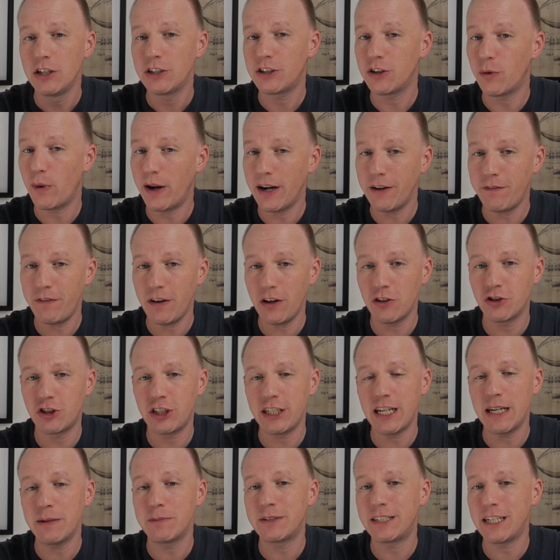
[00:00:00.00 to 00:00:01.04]
So NFL
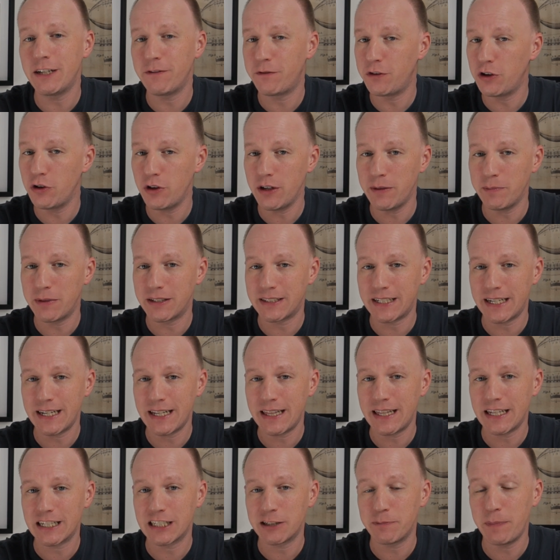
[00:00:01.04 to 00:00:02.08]
GMs didn't view him as
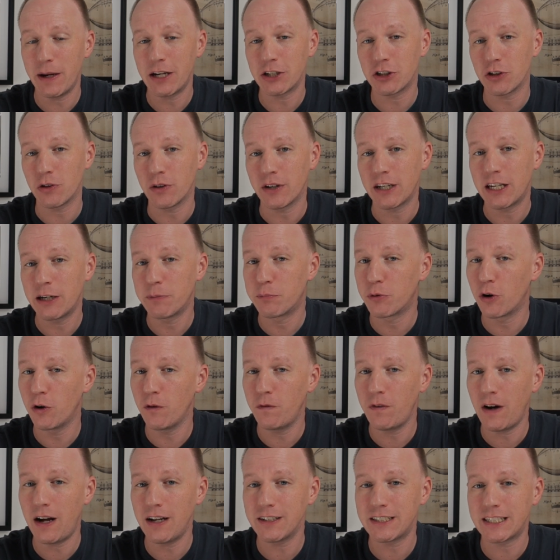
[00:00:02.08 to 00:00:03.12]
anything special. He
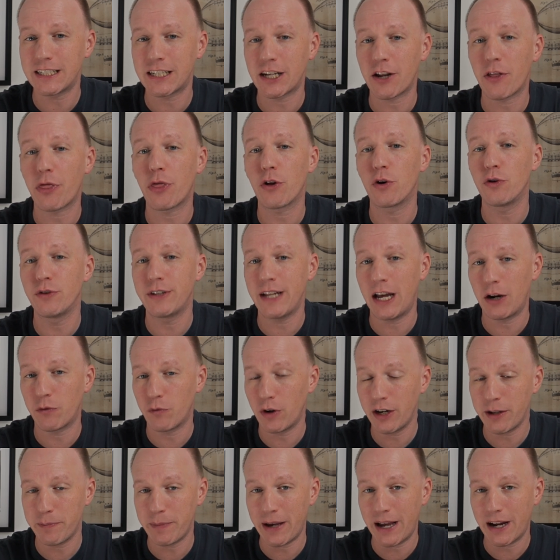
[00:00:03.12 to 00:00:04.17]
profiles as a 3rd-down
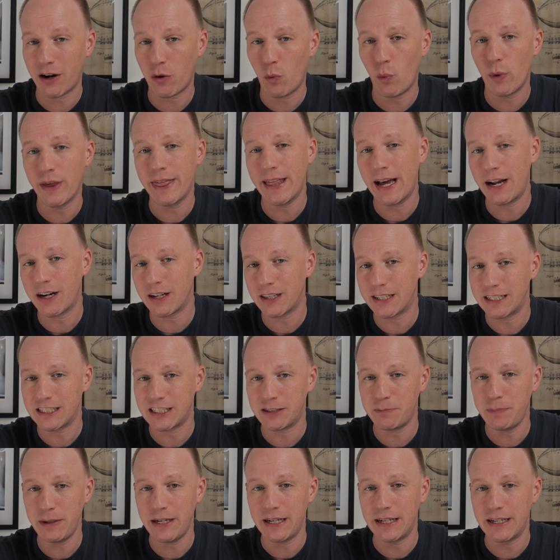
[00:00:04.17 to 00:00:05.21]
running back without elite
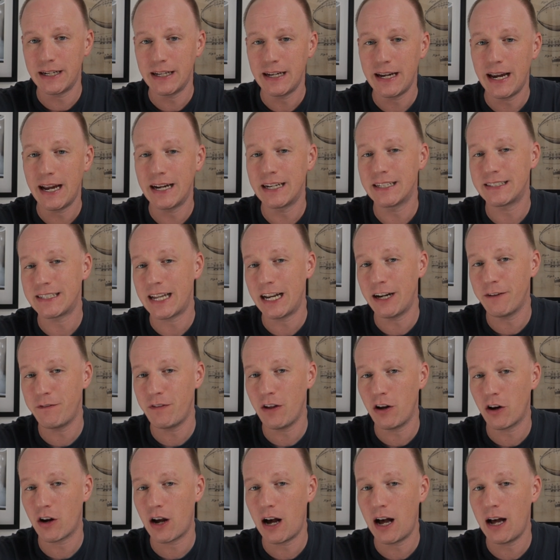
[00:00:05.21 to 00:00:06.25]
speed, and his
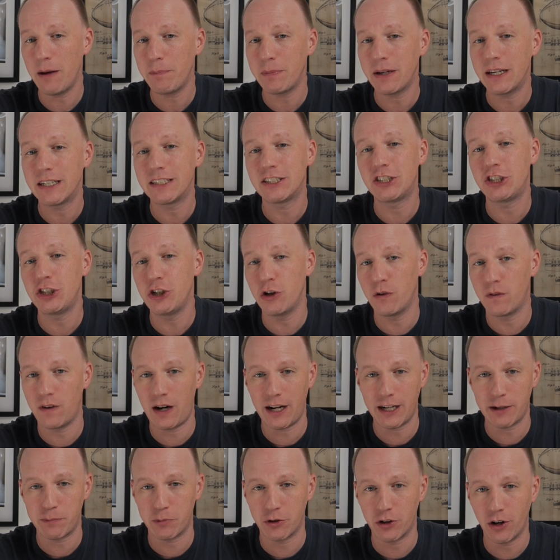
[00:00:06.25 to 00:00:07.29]
NFL comp is
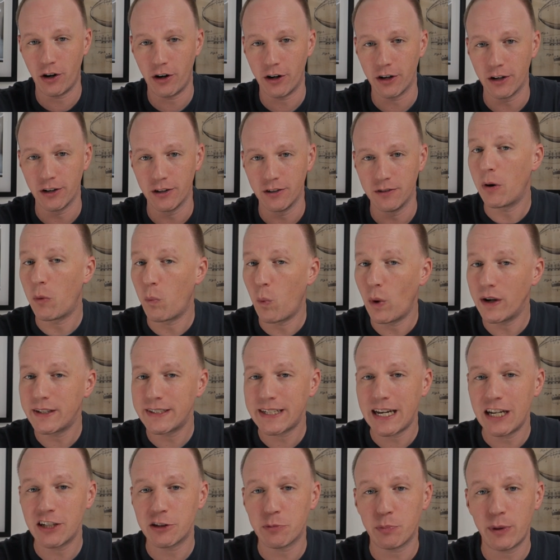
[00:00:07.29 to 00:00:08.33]
Giovanni Bernard. But what
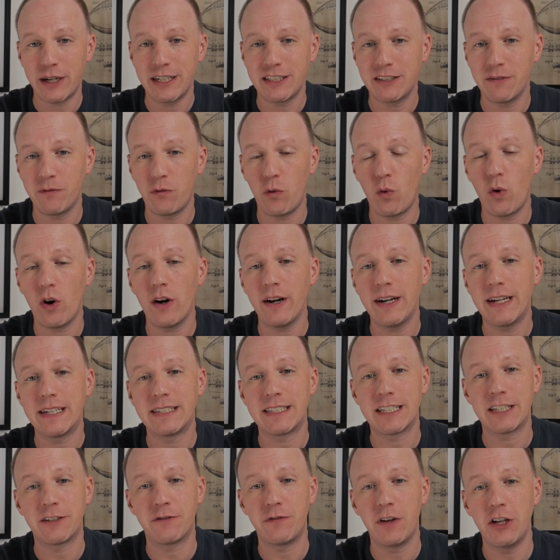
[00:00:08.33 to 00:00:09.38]
scouts praise him for
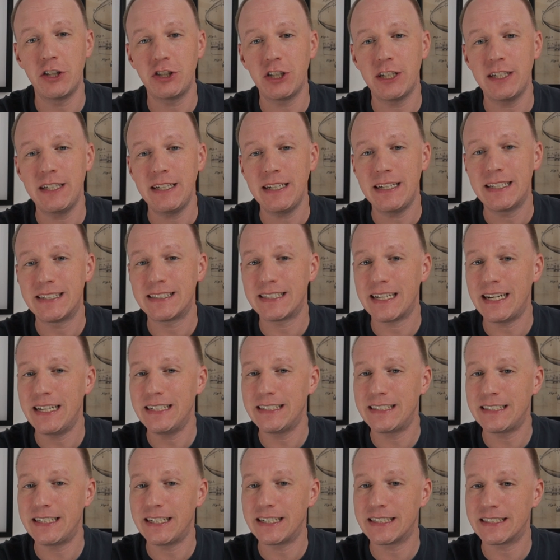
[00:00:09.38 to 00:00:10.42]
is his vision, his
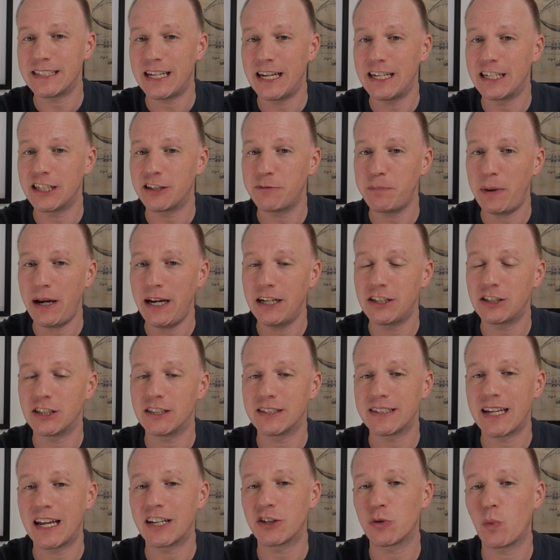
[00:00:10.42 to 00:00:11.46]
instincts, and his
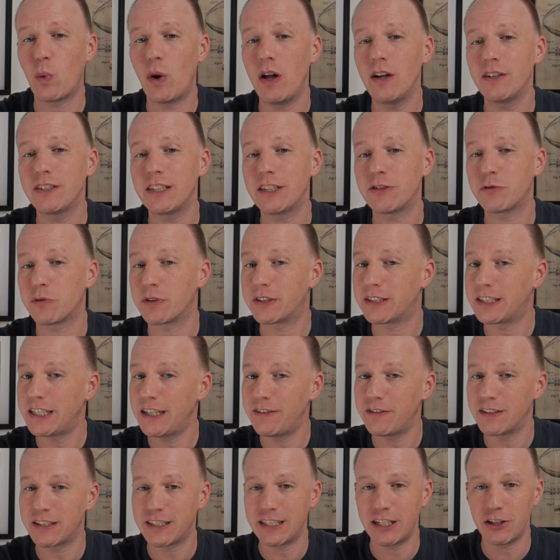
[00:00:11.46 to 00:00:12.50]
patience, as well as his
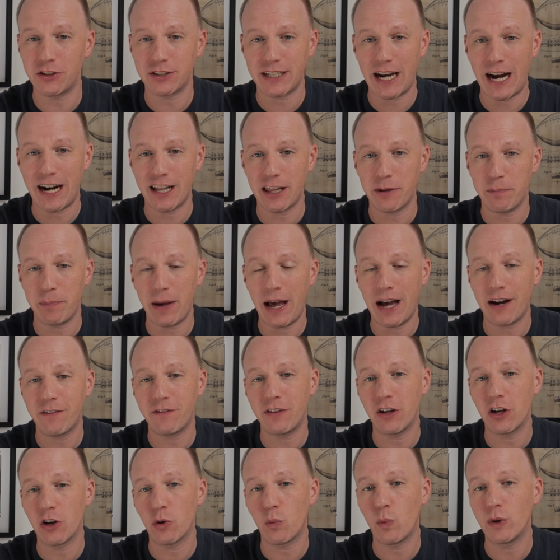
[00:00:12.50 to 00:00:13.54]
receiving skills out of the
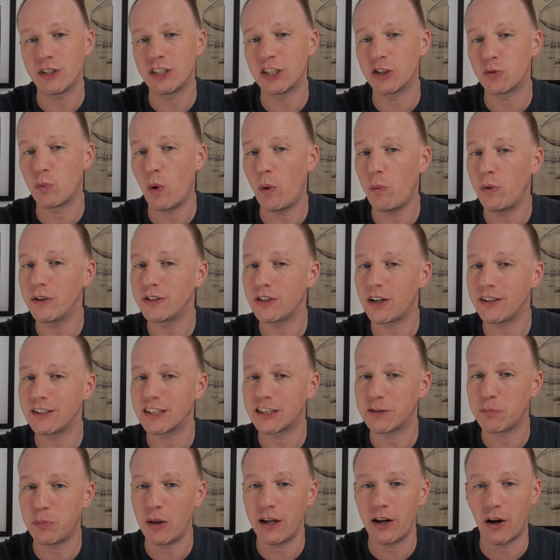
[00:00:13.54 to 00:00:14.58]
backfield, which is what was on
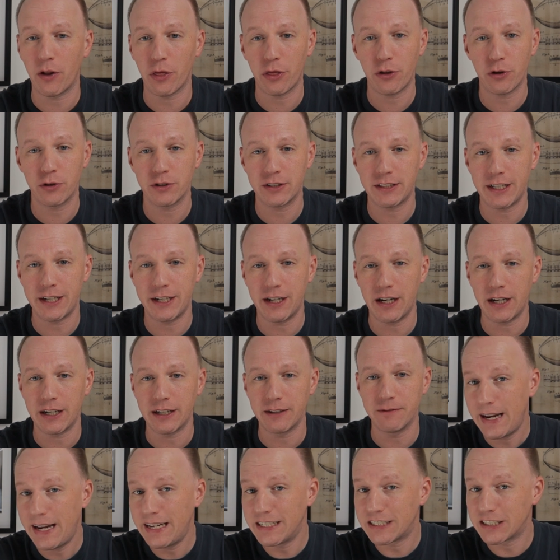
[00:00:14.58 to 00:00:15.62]
display on Thursday
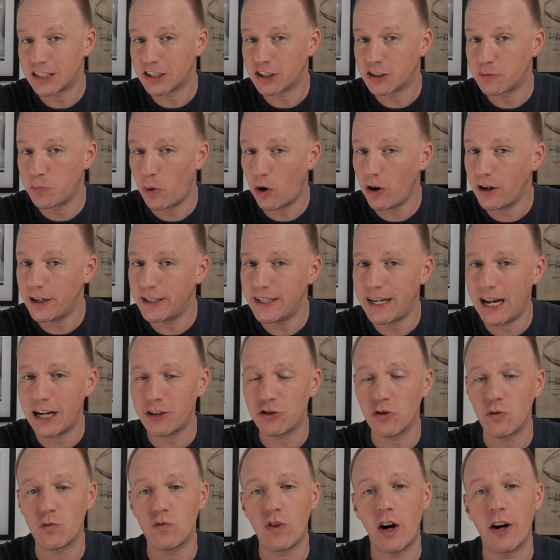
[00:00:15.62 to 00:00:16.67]
night. He's a smart and
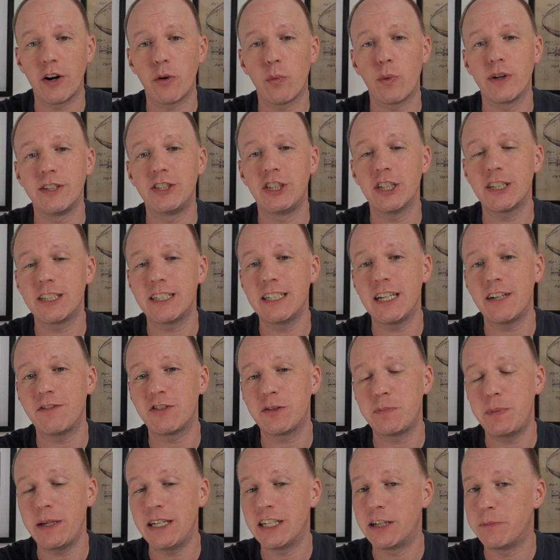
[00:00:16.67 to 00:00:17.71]
natural runner with just enough
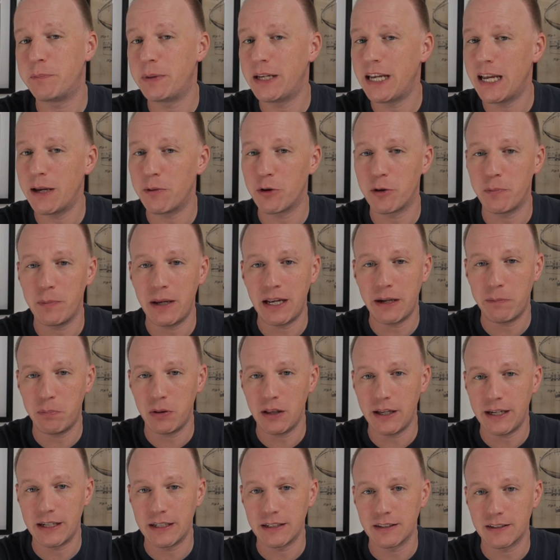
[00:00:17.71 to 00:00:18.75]
speed to be able to make
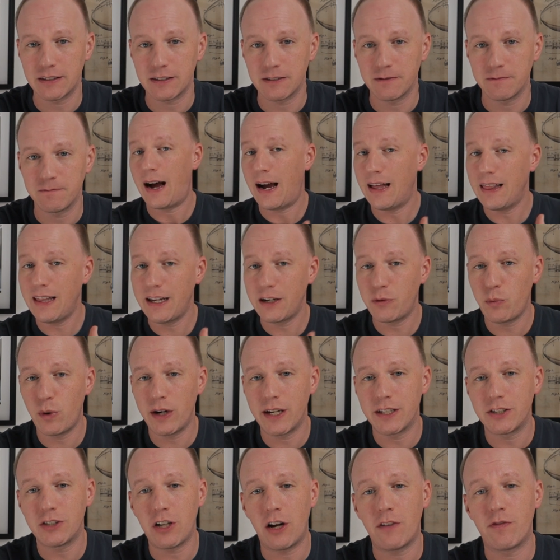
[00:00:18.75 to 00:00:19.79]
plays. I liked
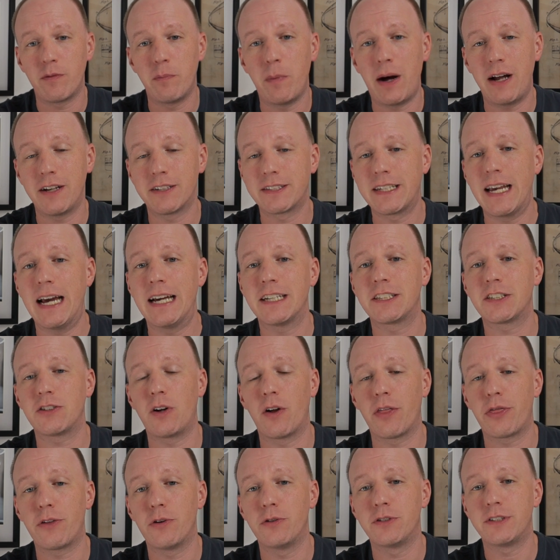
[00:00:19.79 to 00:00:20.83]
what I saw from Myles Gaskin
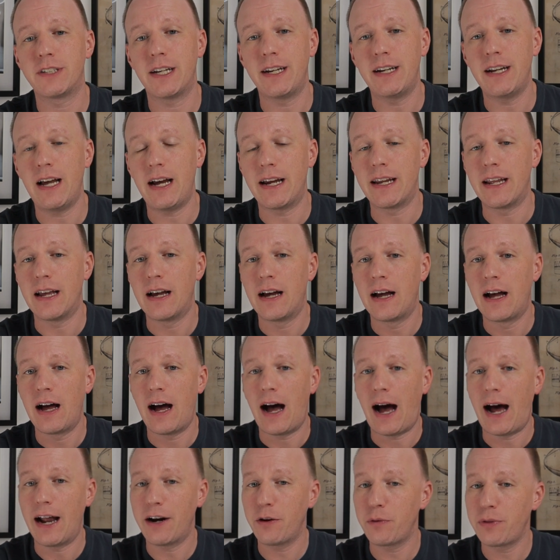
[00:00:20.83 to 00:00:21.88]
on Thursday night.
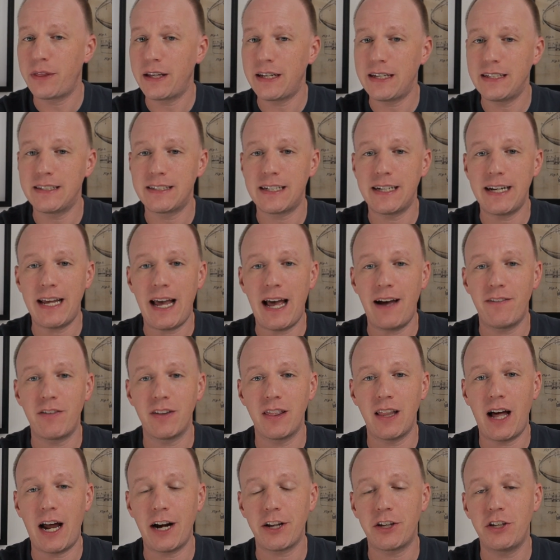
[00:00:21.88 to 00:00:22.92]
I don't think he's going to have a
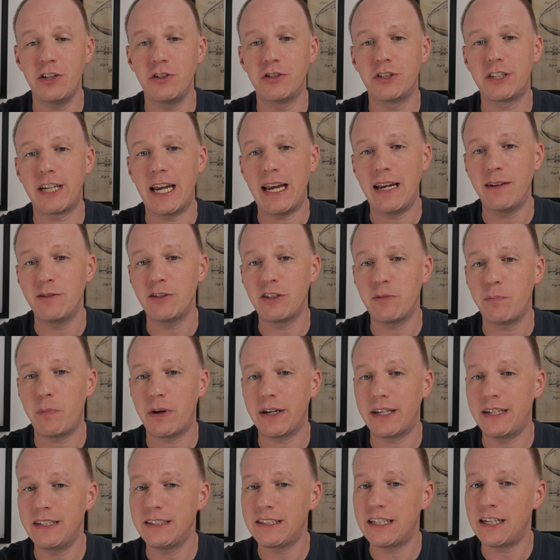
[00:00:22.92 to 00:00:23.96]
lot of huge games,
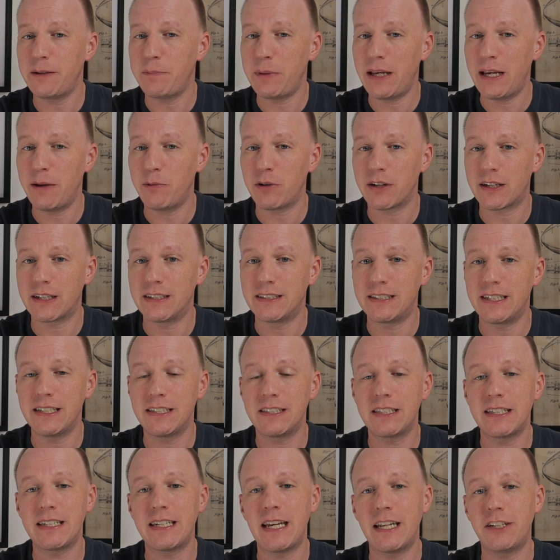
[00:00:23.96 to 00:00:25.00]
but he's going to be able to
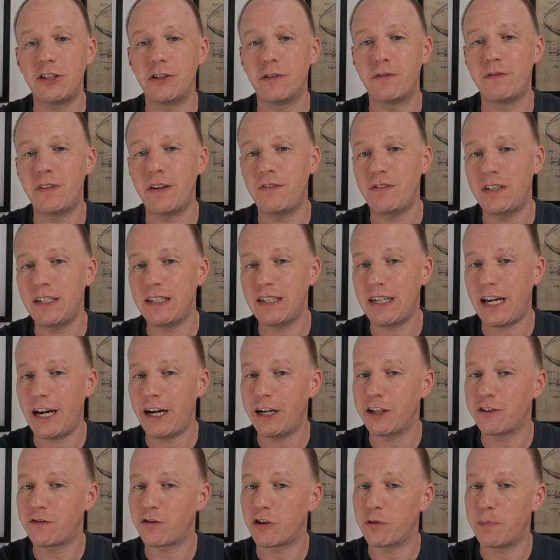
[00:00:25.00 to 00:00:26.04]
consistently get you 15
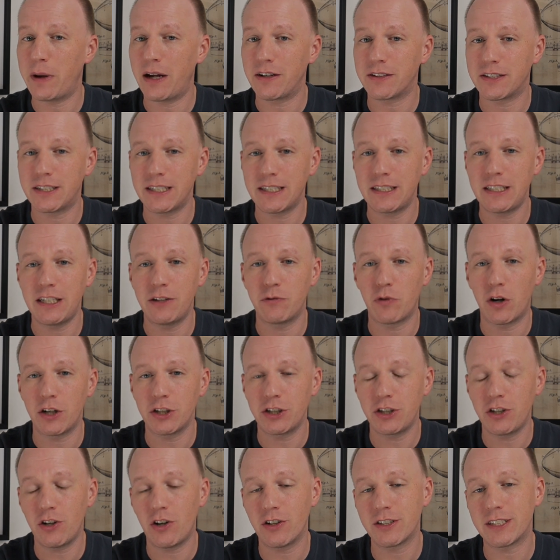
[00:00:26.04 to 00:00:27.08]
carries for about 60
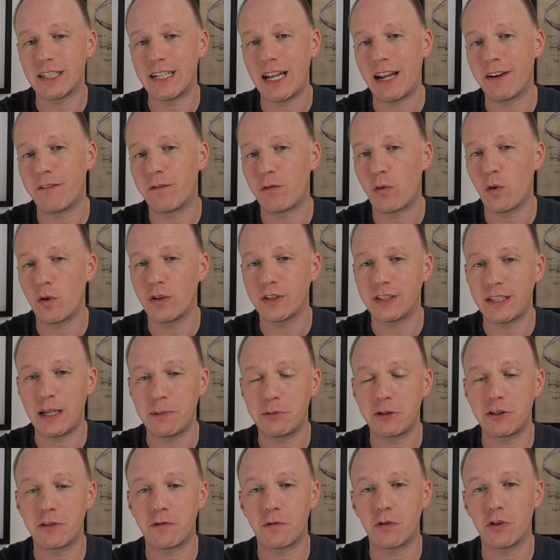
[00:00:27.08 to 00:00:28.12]
rushing yards and add 4
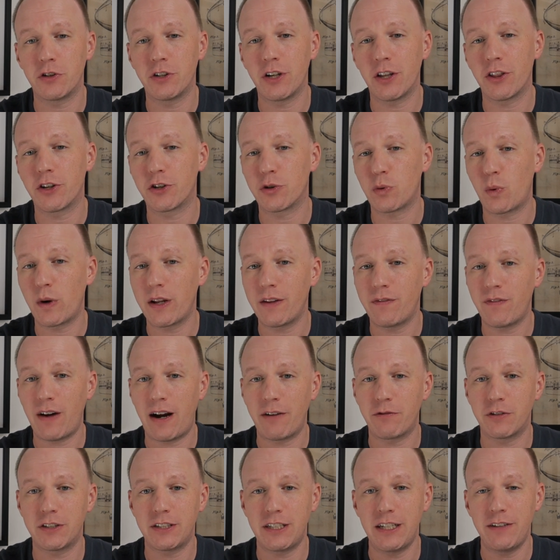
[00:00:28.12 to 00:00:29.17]
receptions for another
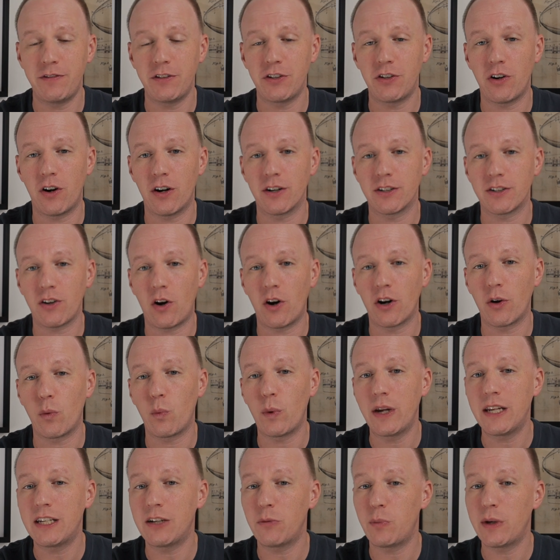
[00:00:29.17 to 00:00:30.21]
25 receiving yards on a
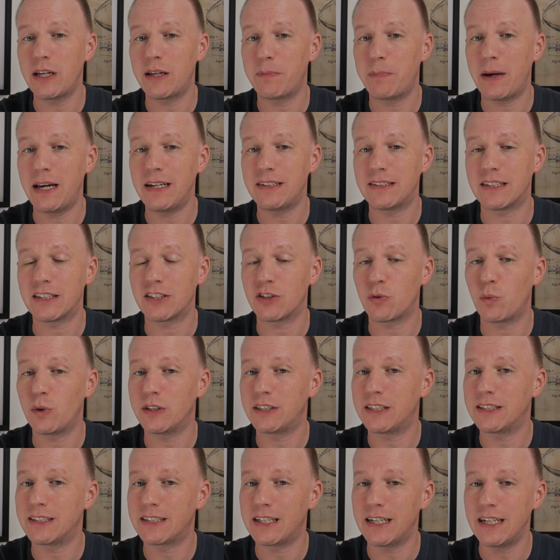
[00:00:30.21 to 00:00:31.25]
week-to-week basis,
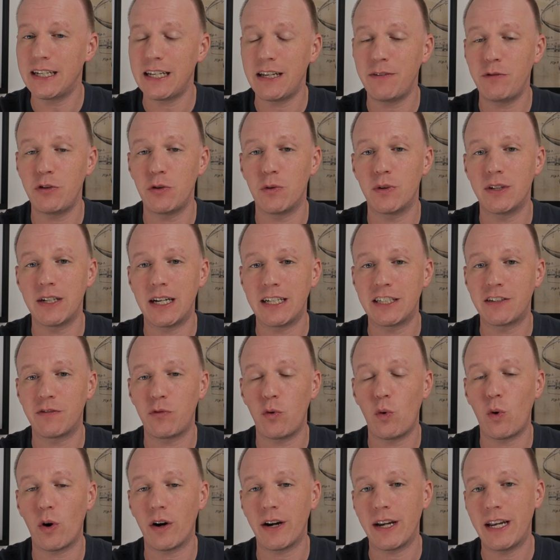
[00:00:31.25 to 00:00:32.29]
which is going to give you a nice
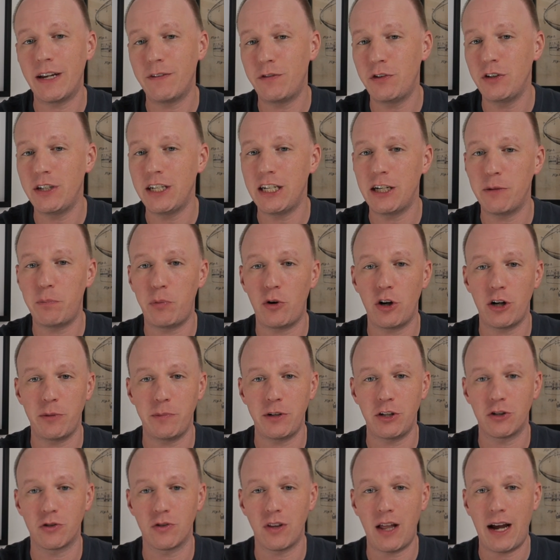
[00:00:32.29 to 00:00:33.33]
floor if you need to put
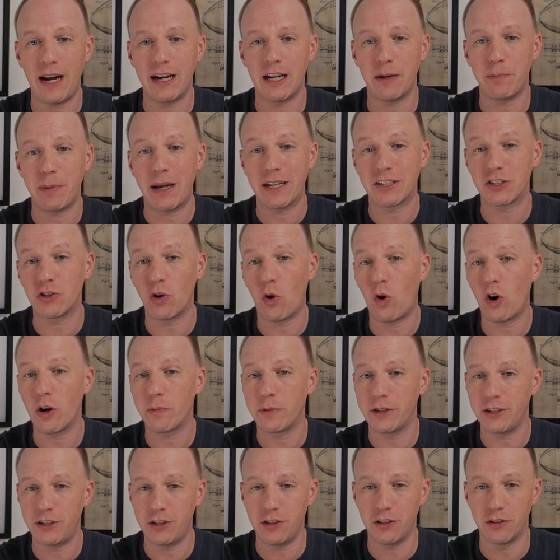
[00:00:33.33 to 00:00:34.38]
him in your lineup as an
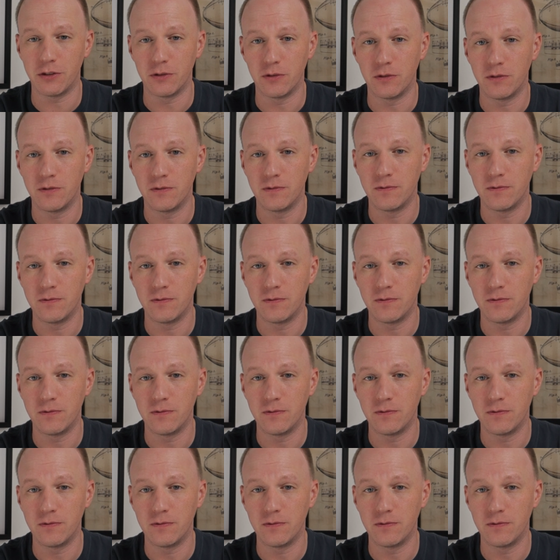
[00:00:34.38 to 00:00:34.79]
RB2.